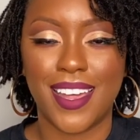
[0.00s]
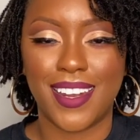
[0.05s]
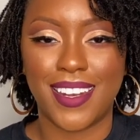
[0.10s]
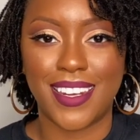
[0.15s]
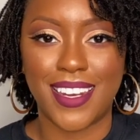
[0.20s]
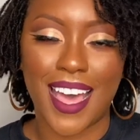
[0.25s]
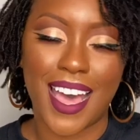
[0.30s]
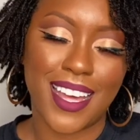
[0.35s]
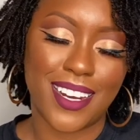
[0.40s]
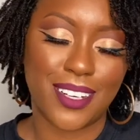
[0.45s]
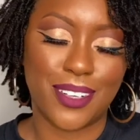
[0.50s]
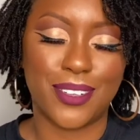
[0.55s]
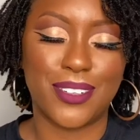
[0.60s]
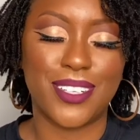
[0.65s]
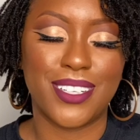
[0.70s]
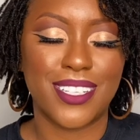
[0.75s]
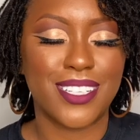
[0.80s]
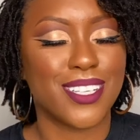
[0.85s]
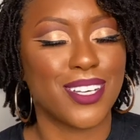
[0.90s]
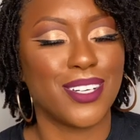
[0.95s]
not
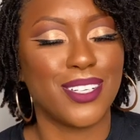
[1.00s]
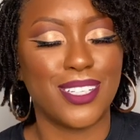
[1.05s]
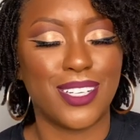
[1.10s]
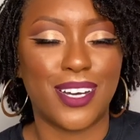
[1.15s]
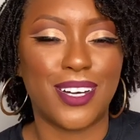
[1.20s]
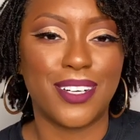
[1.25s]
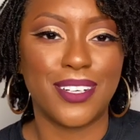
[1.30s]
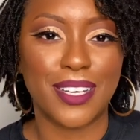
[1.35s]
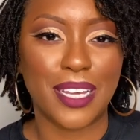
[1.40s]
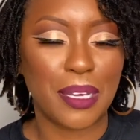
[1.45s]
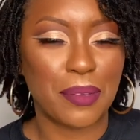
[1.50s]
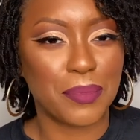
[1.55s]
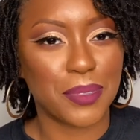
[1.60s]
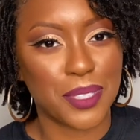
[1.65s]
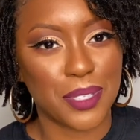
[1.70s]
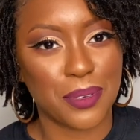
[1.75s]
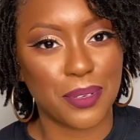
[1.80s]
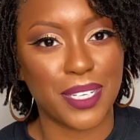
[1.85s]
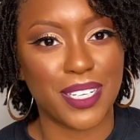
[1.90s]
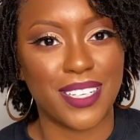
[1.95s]
going so long in
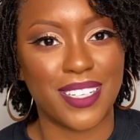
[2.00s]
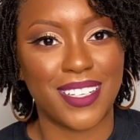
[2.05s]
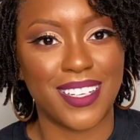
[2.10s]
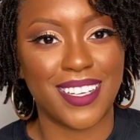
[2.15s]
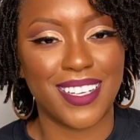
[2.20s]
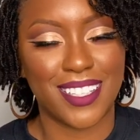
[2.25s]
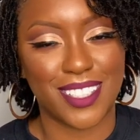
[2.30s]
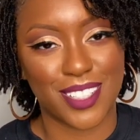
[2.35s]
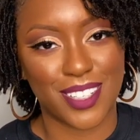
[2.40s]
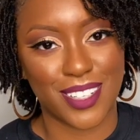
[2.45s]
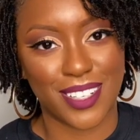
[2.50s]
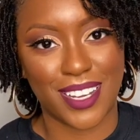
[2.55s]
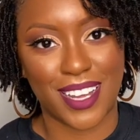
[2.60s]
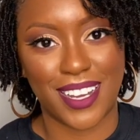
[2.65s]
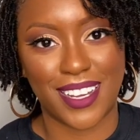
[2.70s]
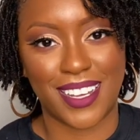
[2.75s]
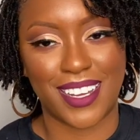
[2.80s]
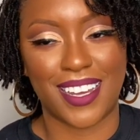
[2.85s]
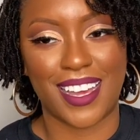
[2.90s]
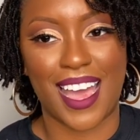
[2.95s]
between
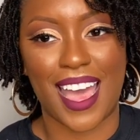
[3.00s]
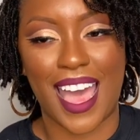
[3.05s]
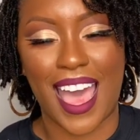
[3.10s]
interlocking.